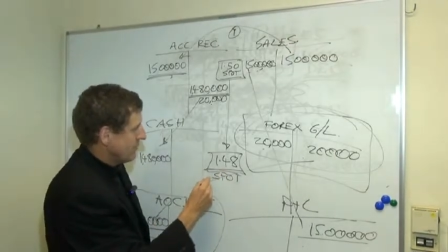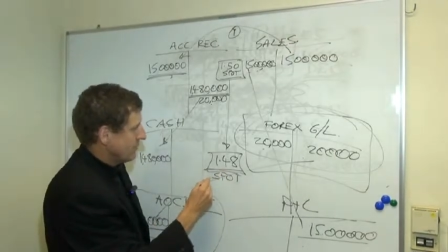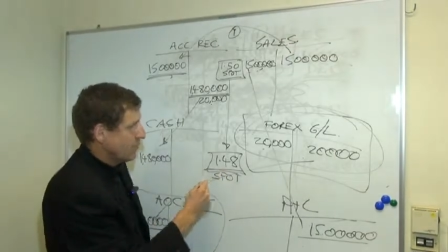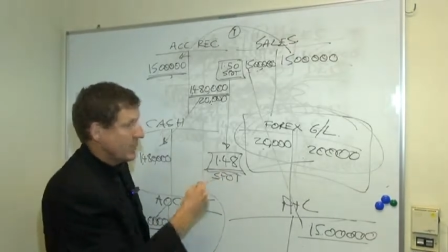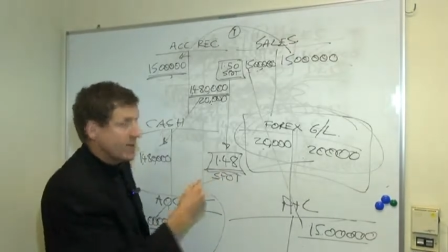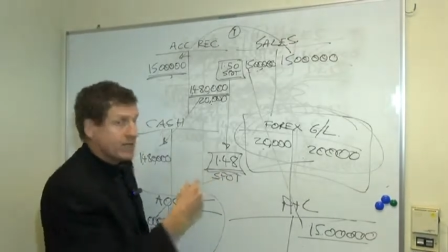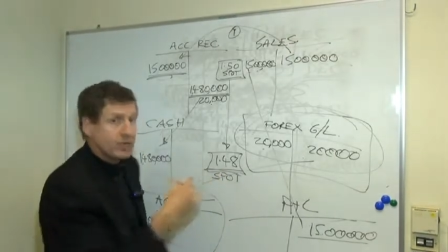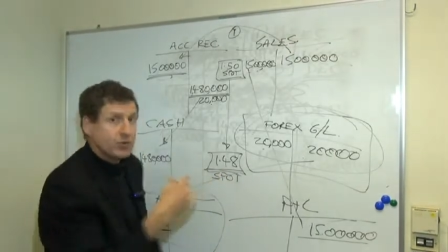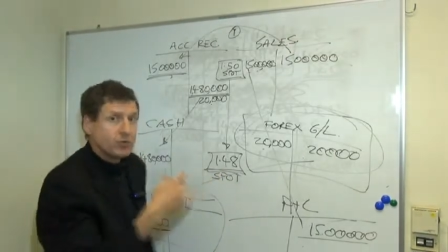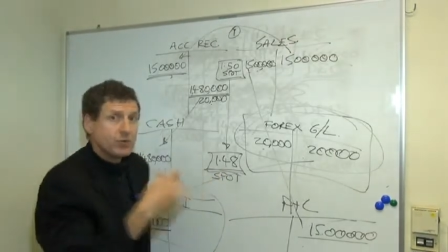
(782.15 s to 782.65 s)

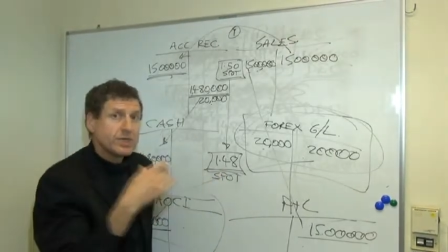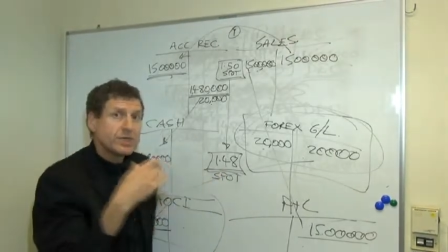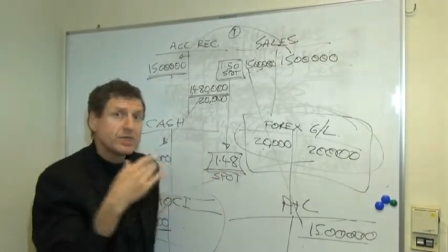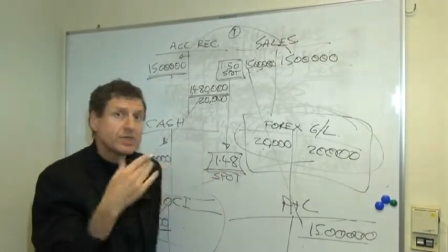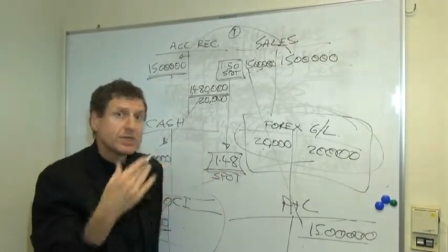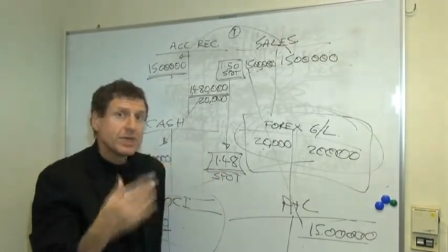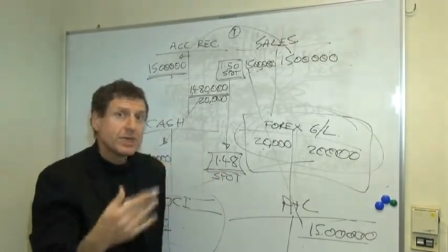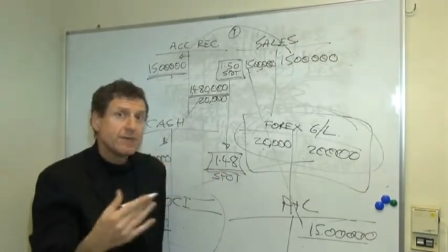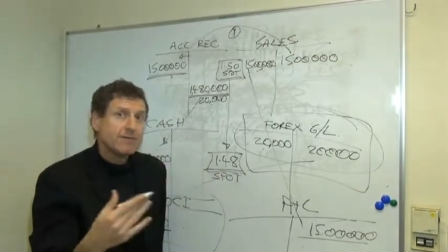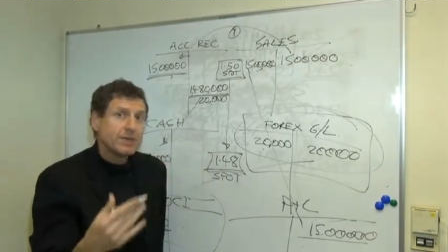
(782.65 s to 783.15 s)
When you
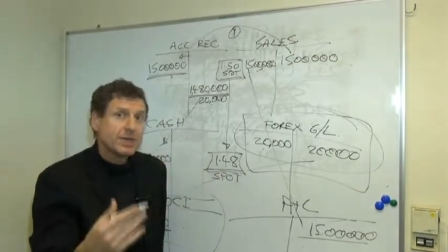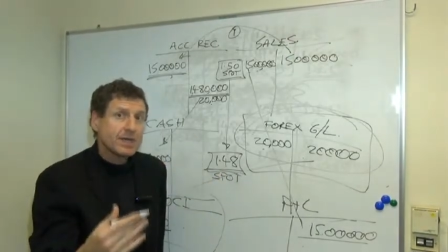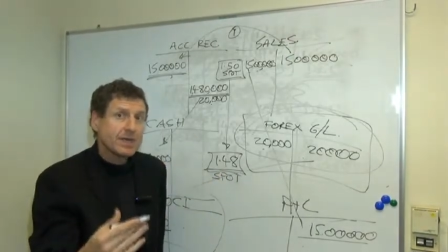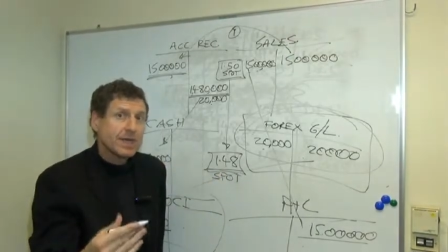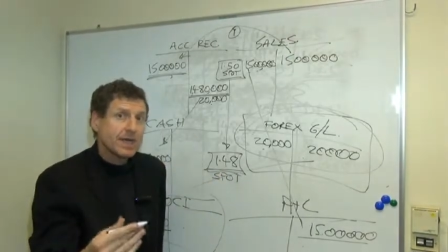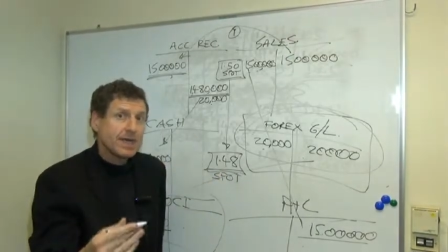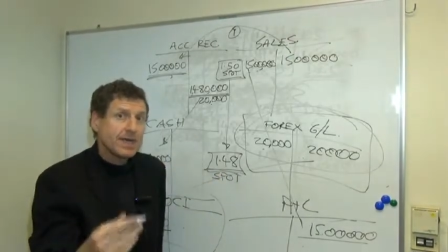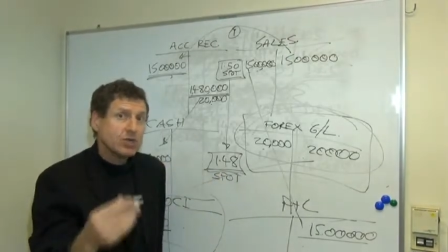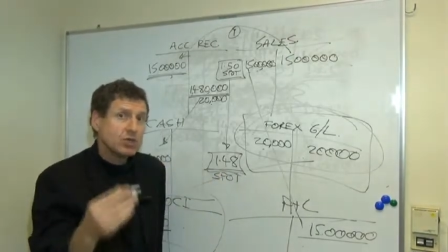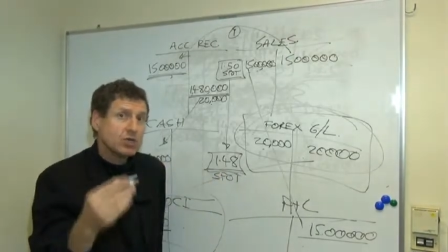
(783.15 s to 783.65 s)
receive the
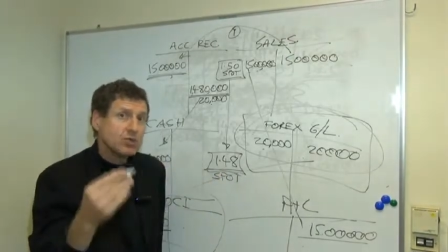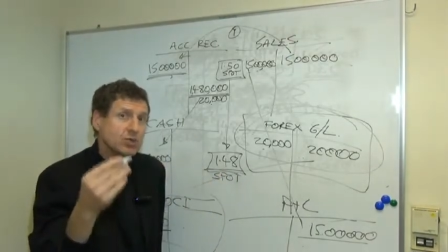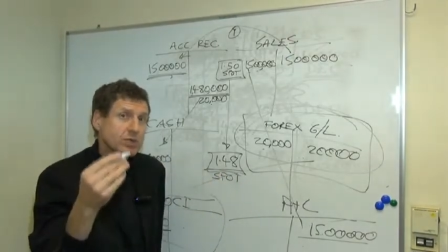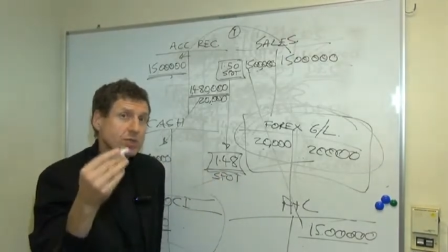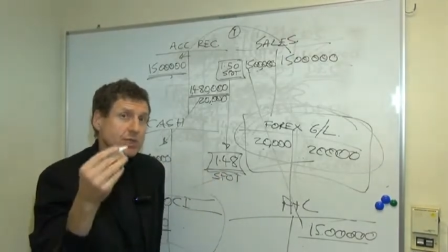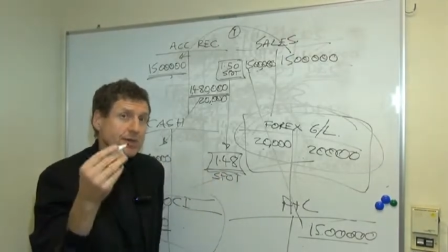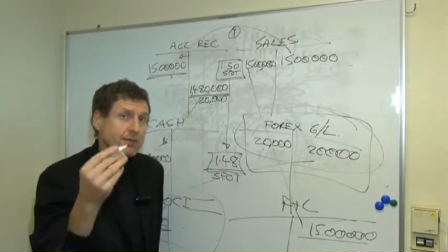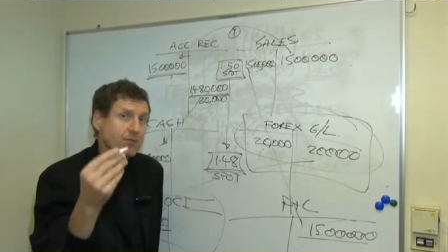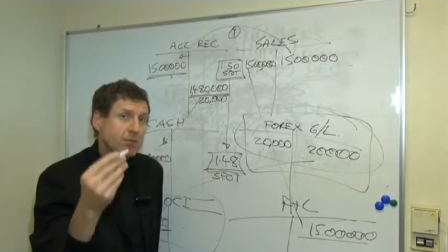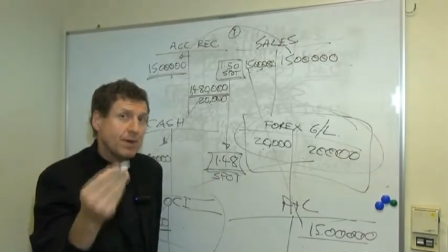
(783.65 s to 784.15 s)
cash, you
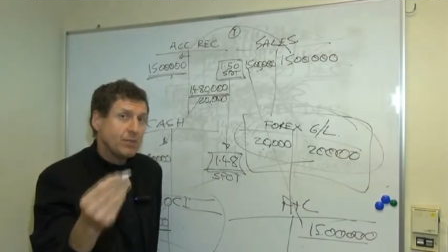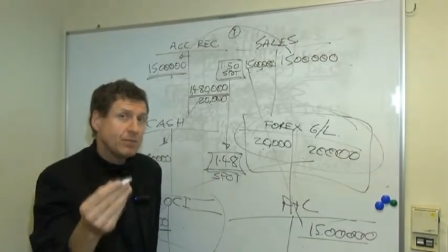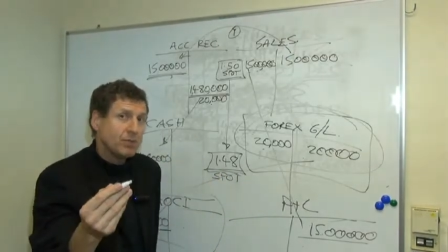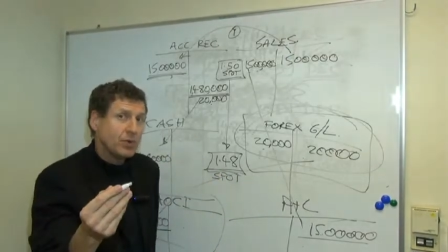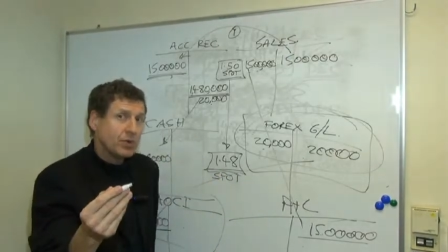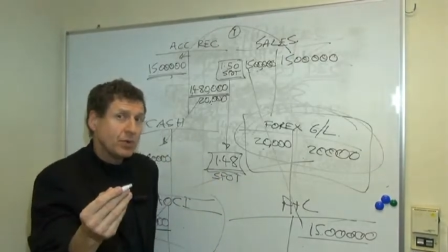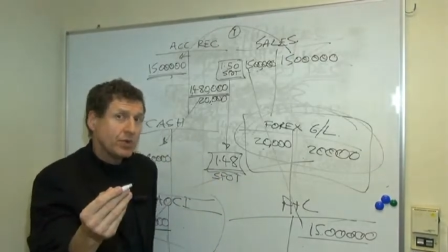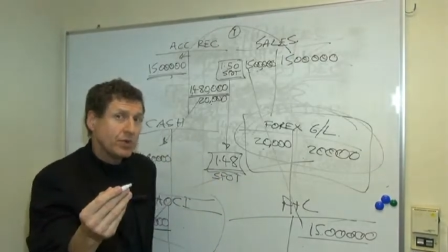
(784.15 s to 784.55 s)
receive 1